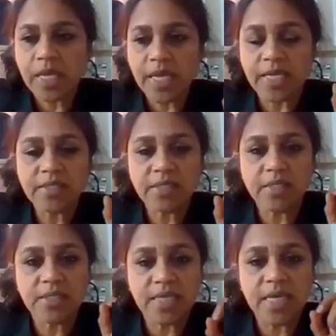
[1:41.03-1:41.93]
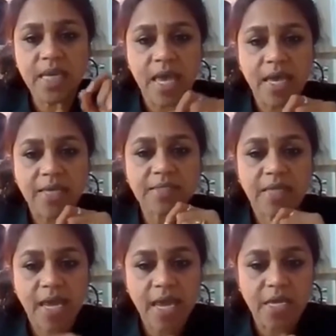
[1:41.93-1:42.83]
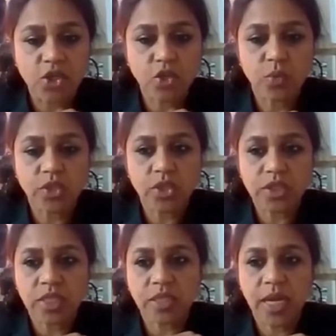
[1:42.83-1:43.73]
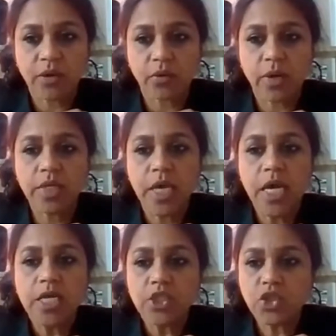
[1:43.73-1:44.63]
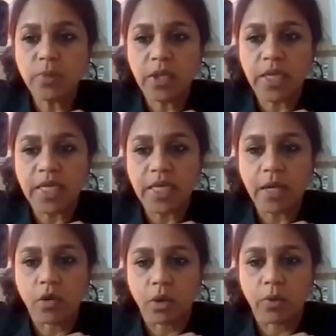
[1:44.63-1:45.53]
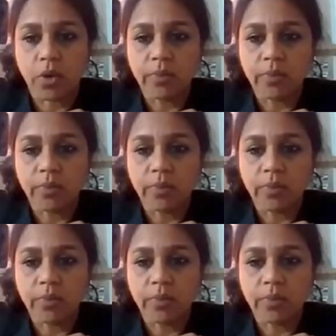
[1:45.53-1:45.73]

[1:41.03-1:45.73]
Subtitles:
is the TSH, which is the thyroid stimulating hormone.